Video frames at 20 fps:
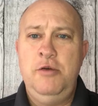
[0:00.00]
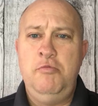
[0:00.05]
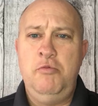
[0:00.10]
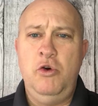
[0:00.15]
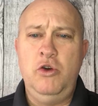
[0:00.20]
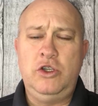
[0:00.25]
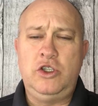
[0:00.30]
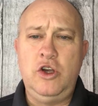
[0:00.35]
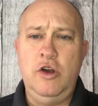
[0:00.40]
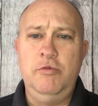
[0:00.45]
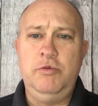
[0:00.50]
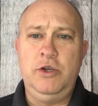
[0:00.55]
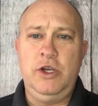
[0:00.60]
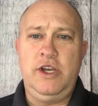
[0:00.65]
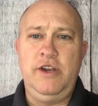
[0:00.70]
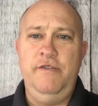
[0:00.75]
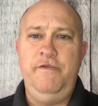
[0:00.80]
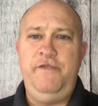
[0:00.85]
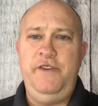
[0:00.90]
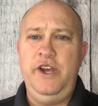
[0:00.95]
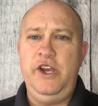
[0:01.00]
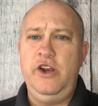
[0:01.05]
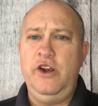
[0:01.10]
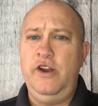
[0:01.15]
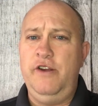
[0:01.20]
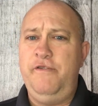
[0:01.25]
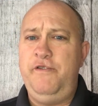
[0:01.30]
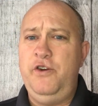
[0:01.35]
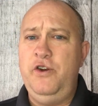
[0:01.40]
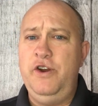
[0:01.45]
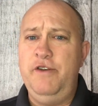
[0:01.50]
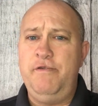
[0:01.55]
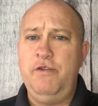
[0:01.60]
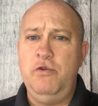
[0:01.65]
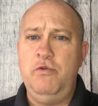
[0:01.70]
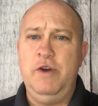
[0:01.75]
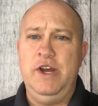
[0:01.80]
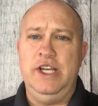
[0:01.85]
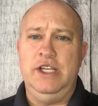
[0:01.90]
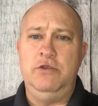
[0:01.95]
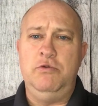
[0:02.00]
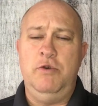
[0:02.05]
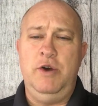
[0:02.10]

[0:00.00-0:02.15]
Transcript: Most homes are configured a few different ways.